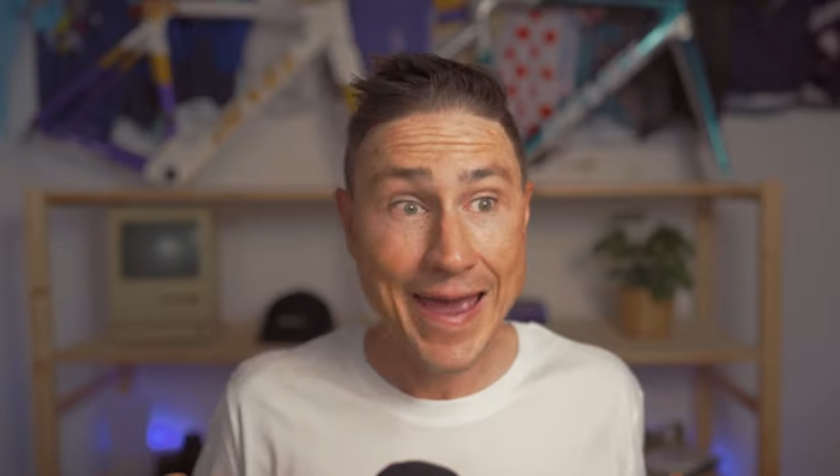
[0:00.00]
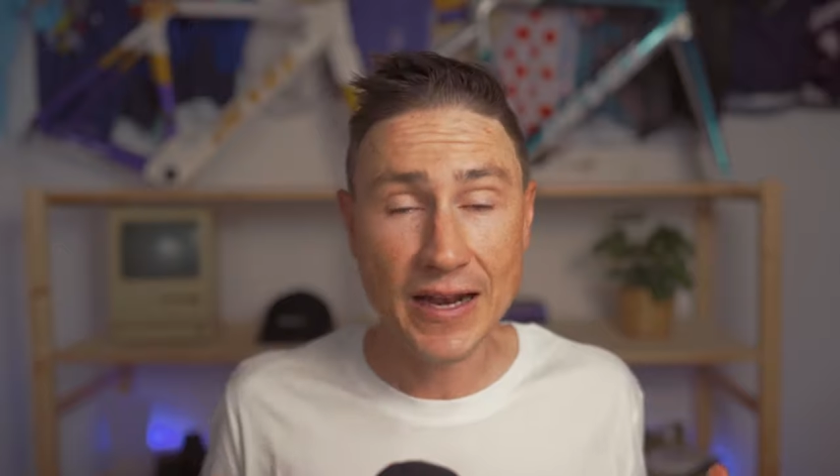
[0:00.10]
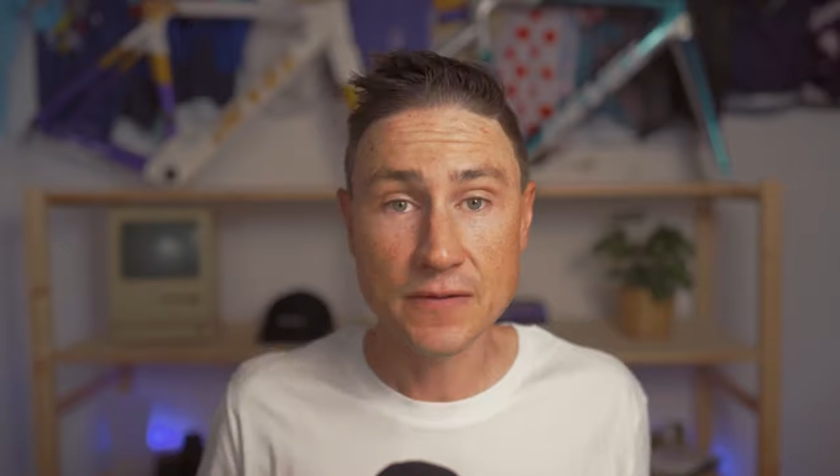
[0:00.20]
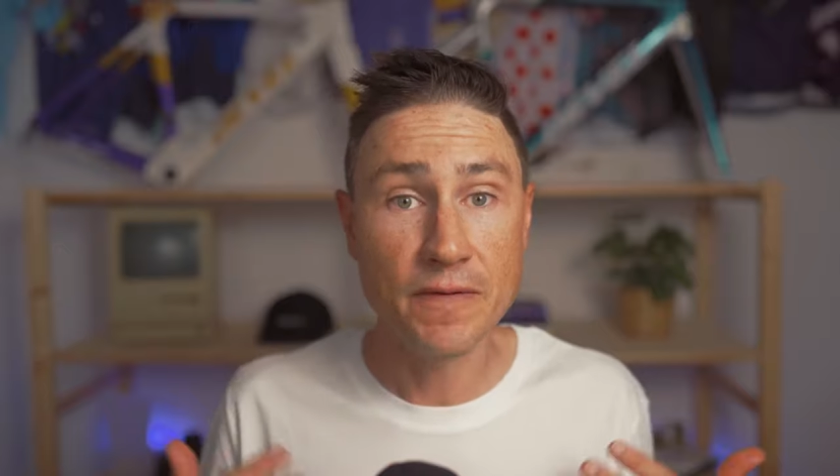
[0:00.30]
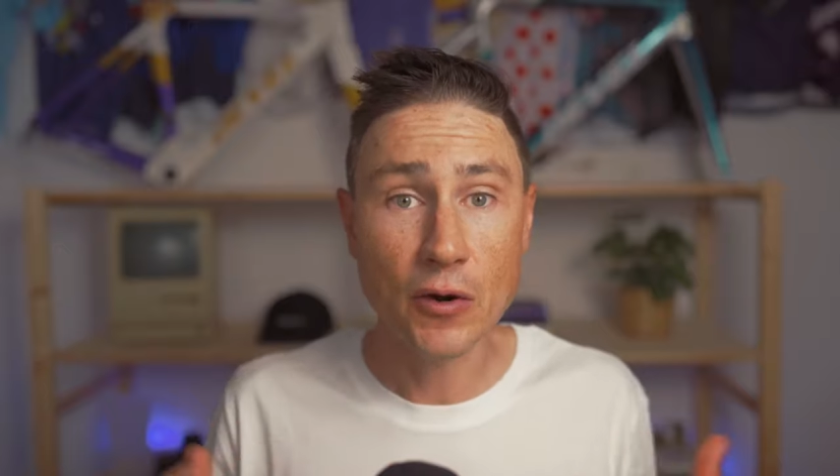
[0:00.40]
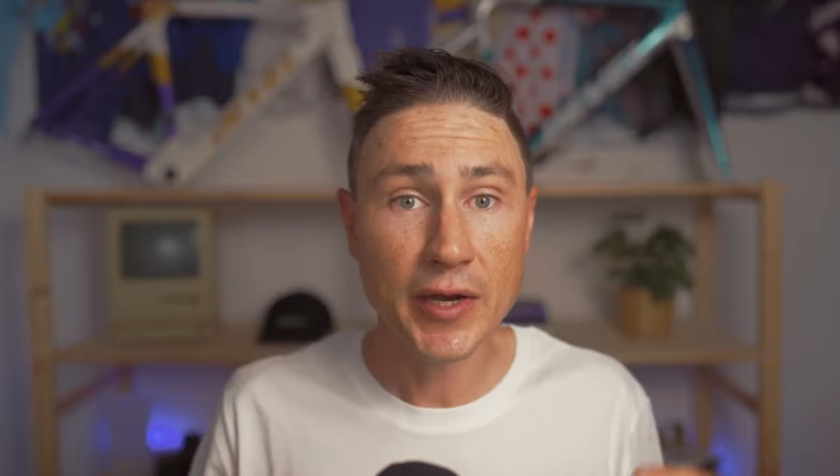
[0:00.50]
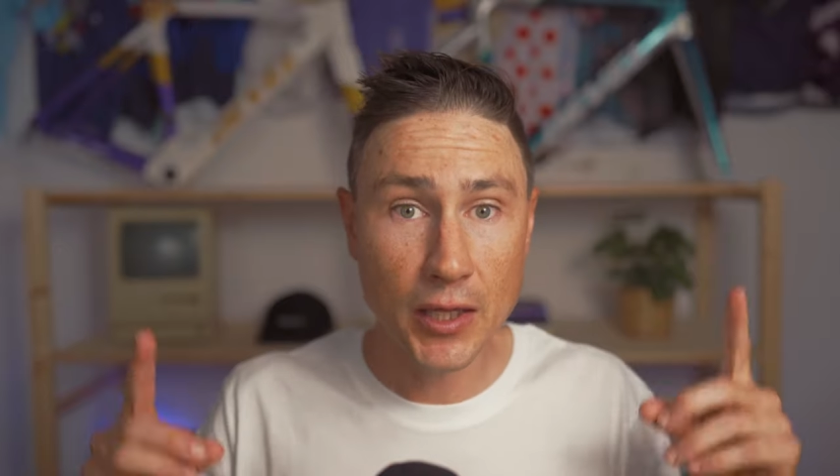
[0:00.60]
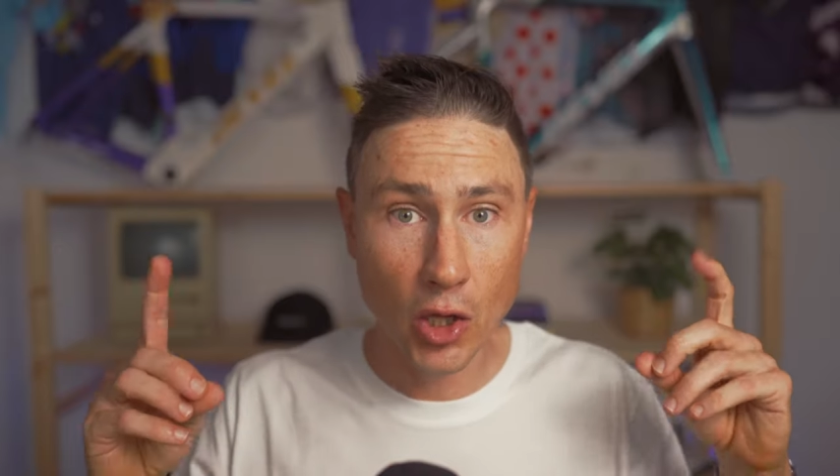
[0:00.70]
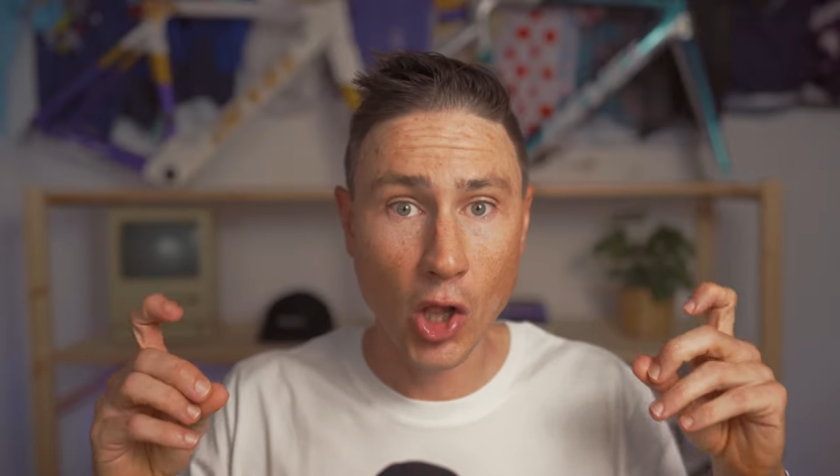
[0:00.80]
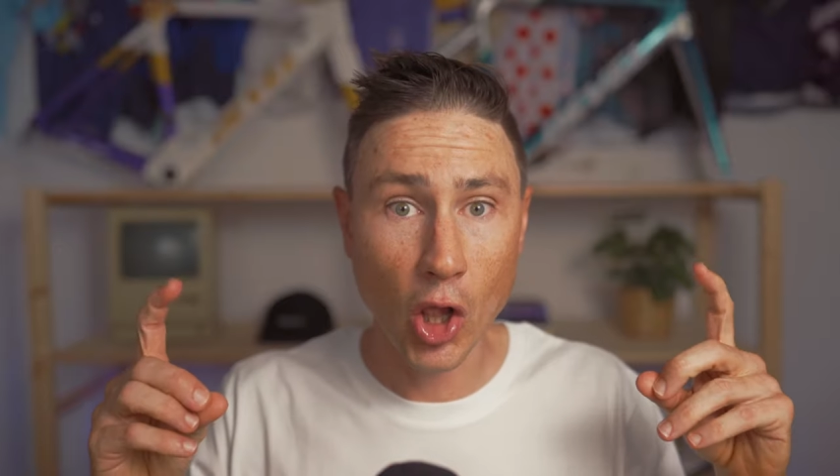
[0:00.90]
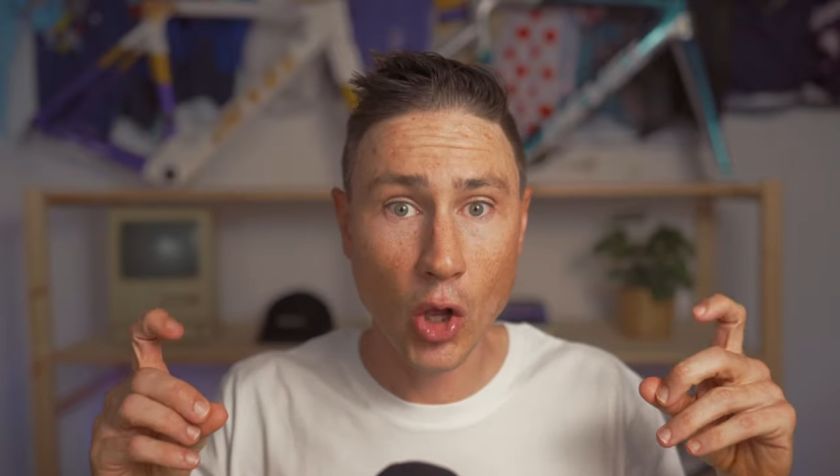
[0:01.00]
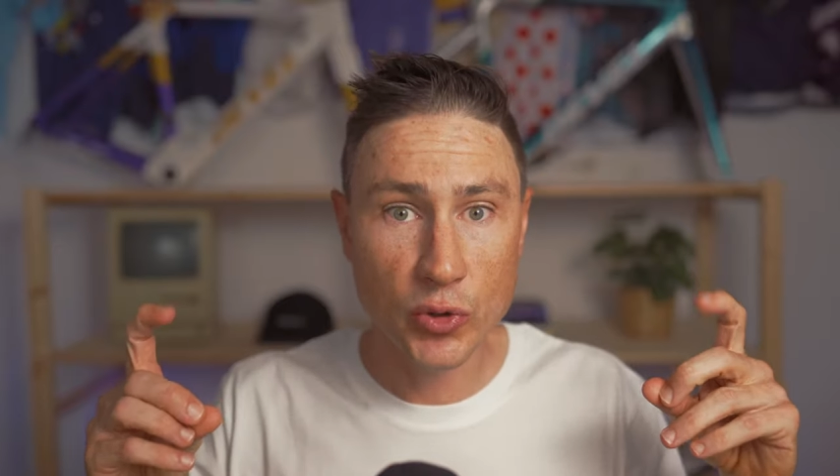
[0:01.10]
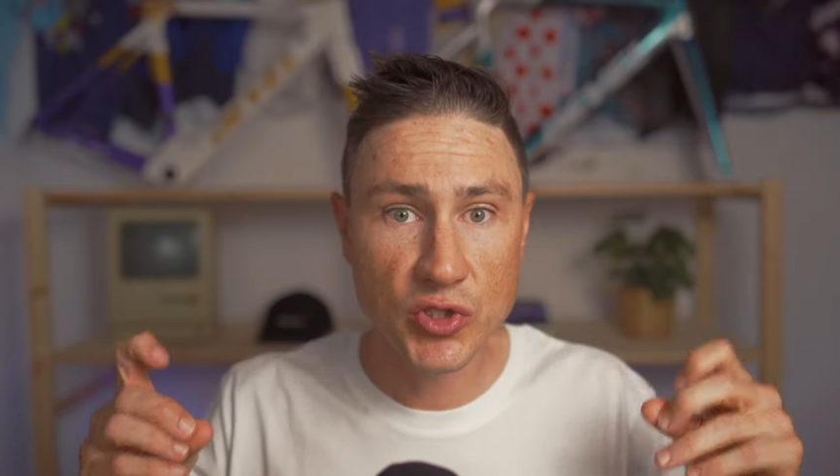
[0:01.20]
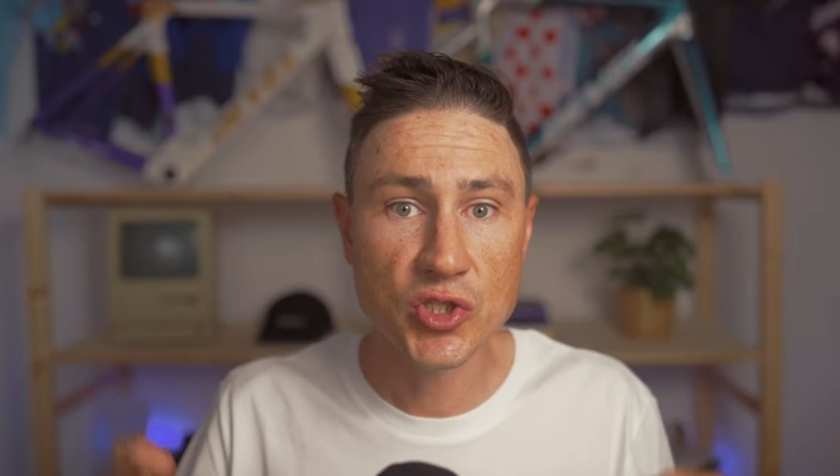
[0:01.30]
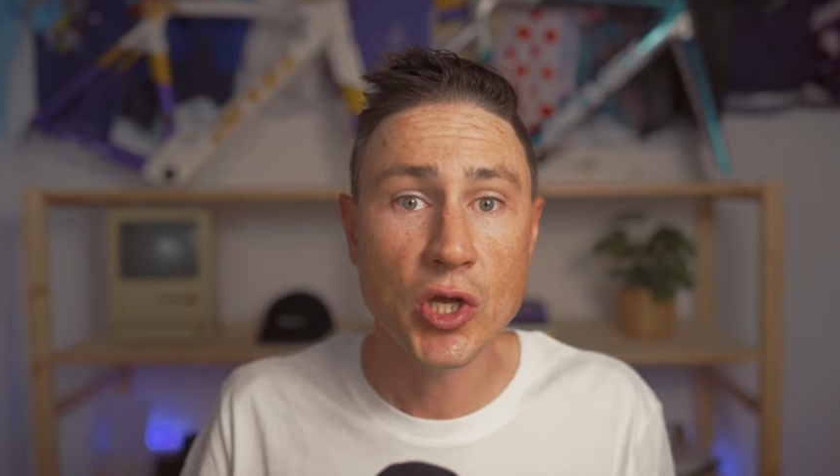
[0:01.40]
And it's very
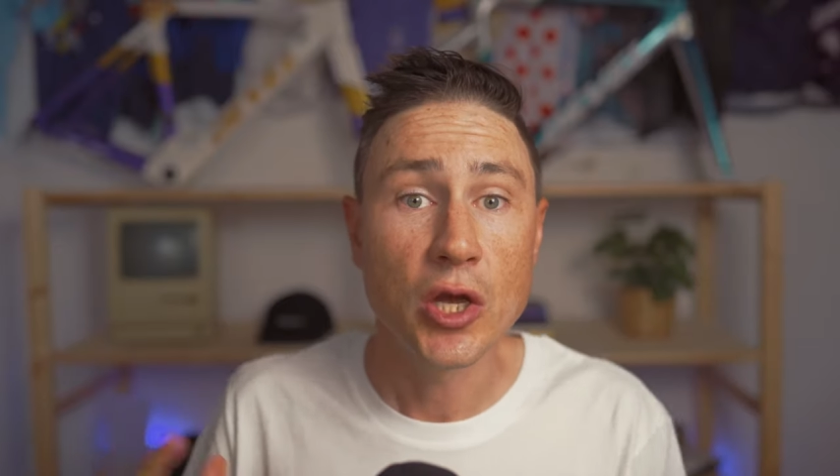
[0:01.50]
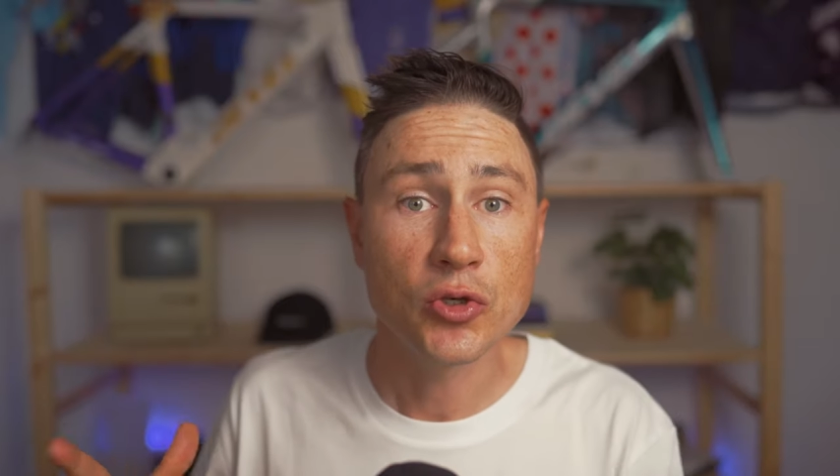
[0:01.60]
close